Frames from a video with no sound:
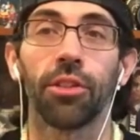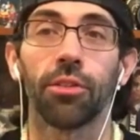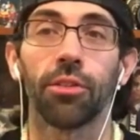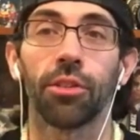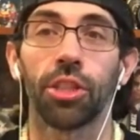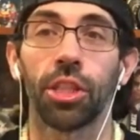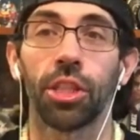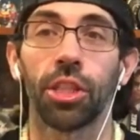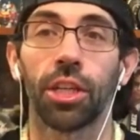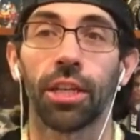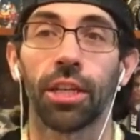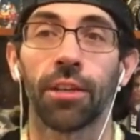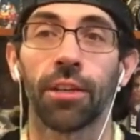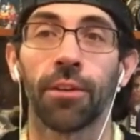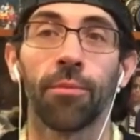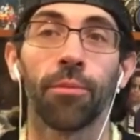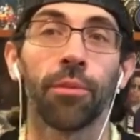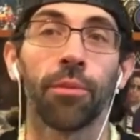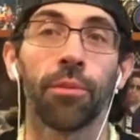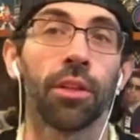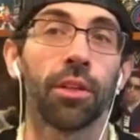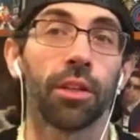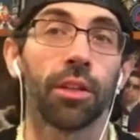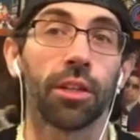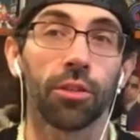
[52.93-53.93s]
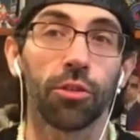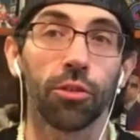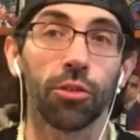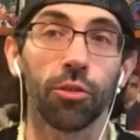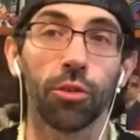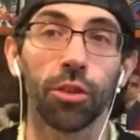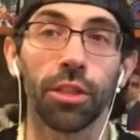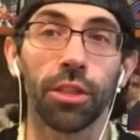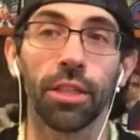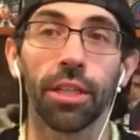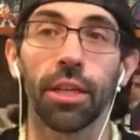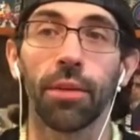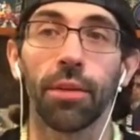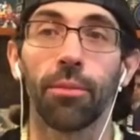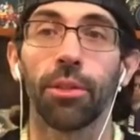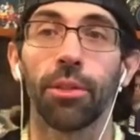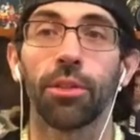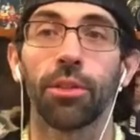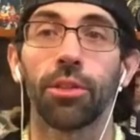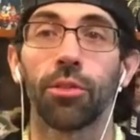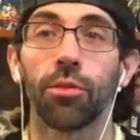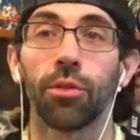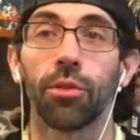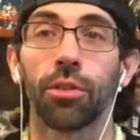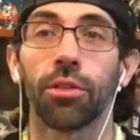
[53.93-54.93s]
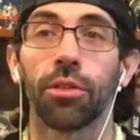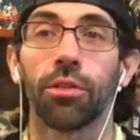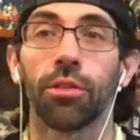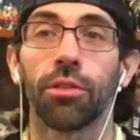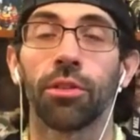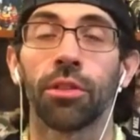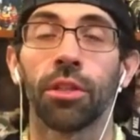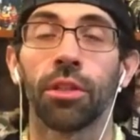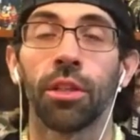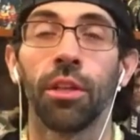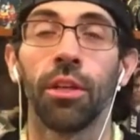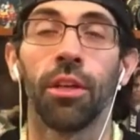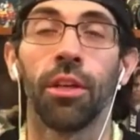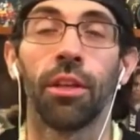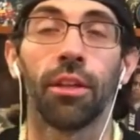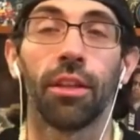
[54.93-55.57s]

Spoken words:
Jiricek, including the Edmonton Oilers.